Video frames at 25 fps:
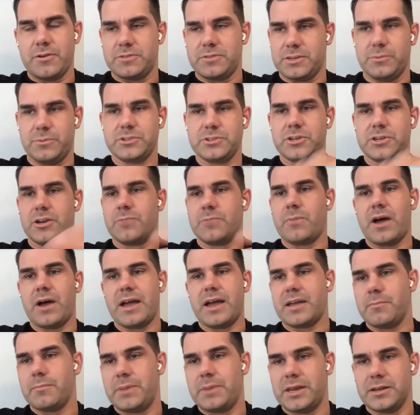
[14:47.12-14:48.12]
someone's going to
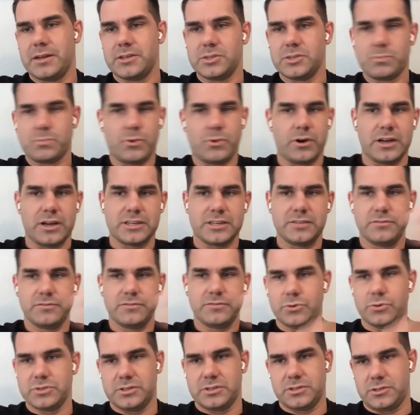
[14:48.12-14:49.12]
buy a competitor's product if
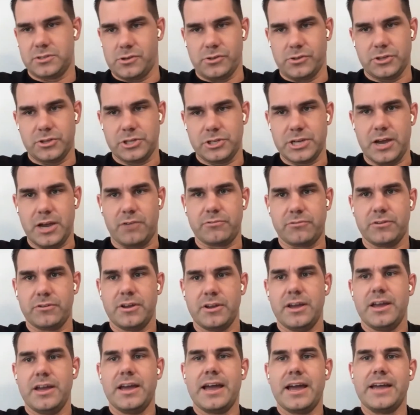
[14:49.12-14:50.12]
yours isn't on the shelf.
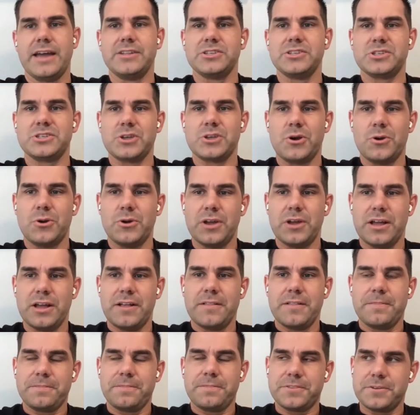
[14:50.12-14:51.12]
And so
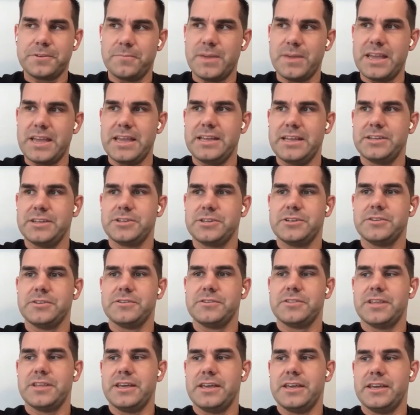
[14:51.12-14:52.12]
to me,
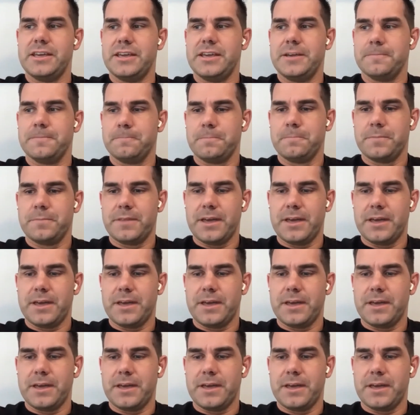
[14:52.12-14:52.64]
the